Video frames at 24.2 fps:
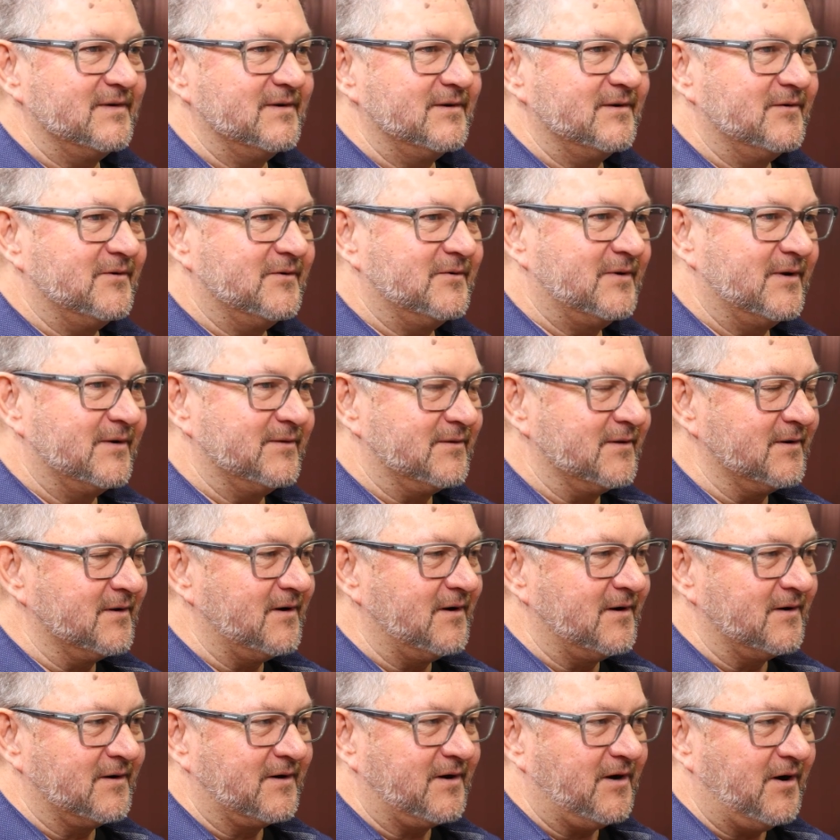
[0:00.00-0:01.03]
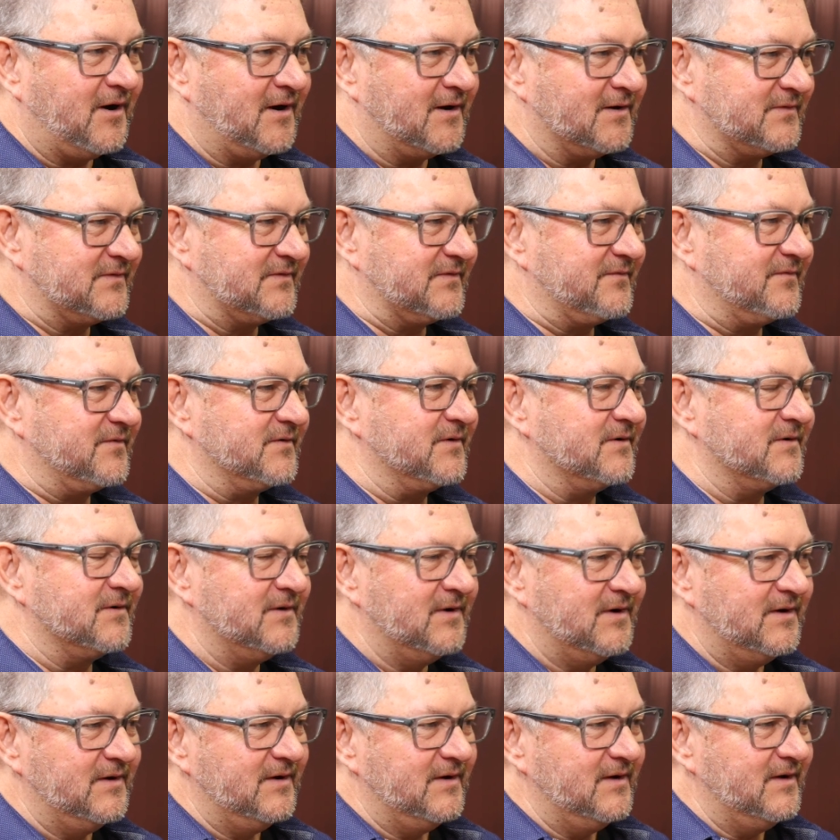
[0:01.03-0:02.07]
I think our costs for
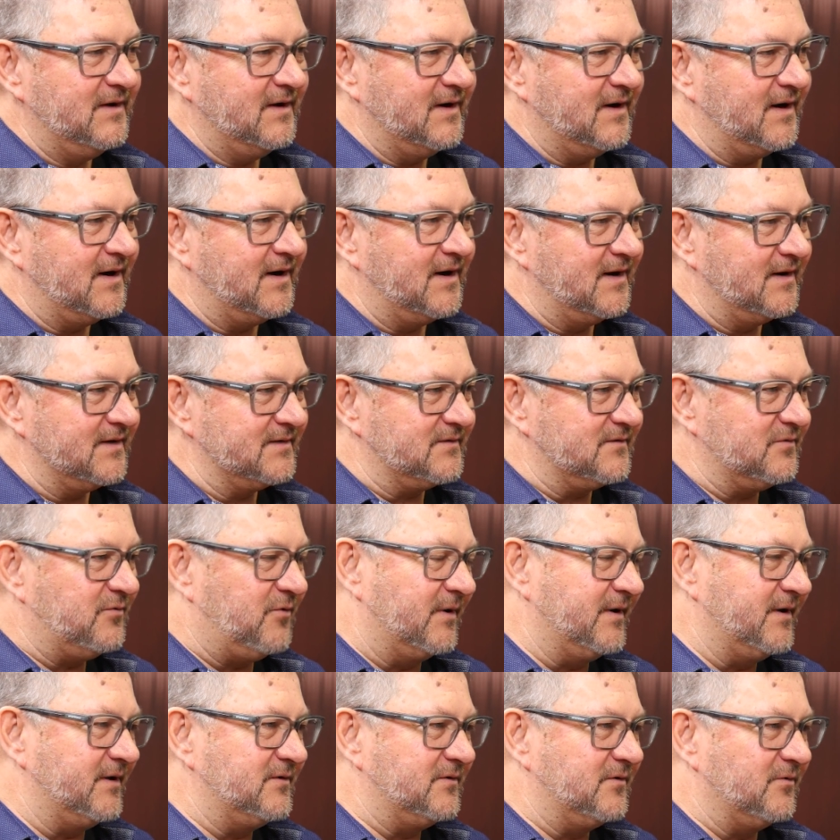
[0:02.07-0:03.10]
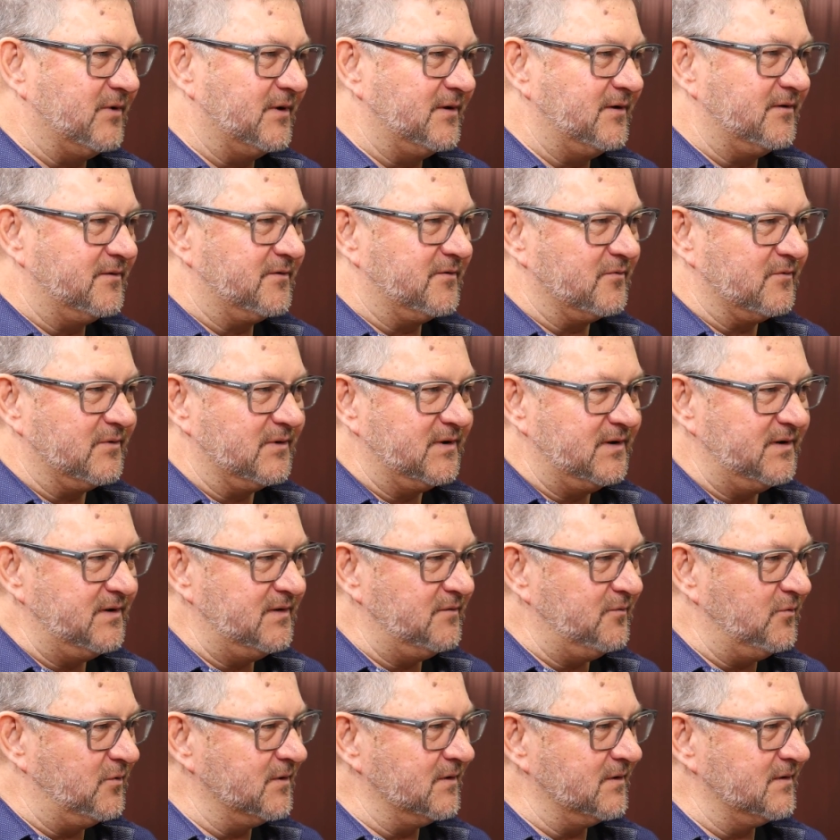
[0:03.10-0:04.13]
2023
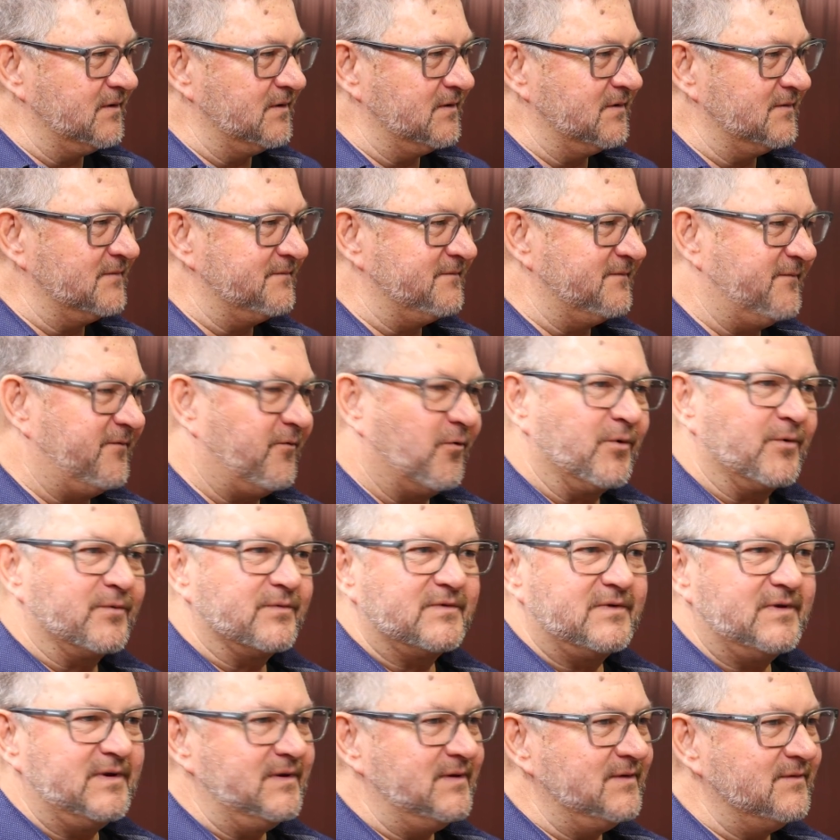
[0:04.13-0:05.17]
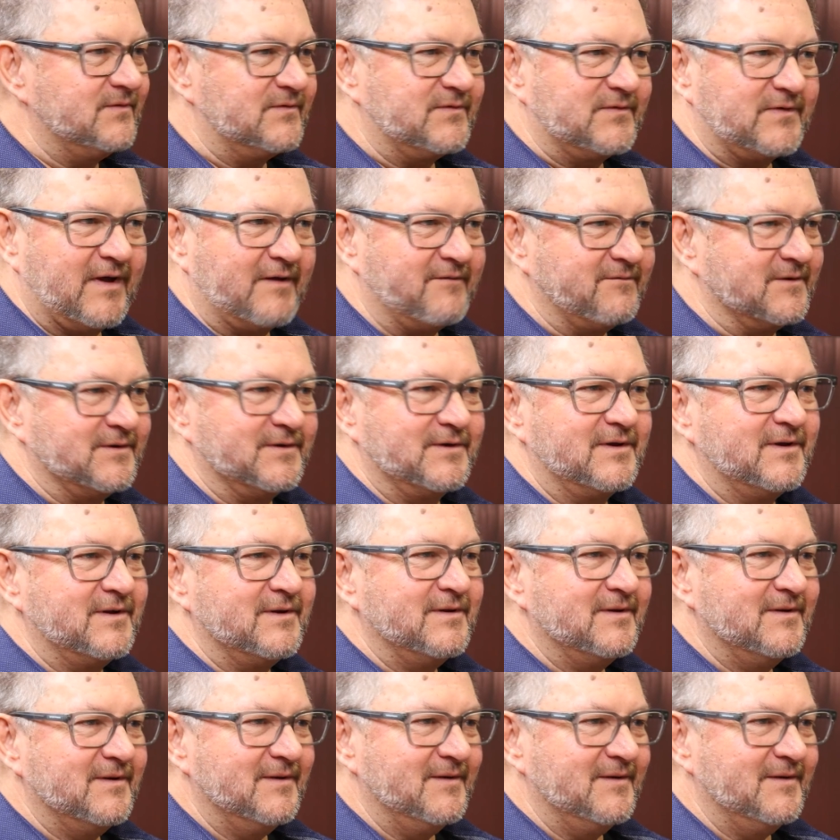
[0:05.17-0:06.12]
were $14.70,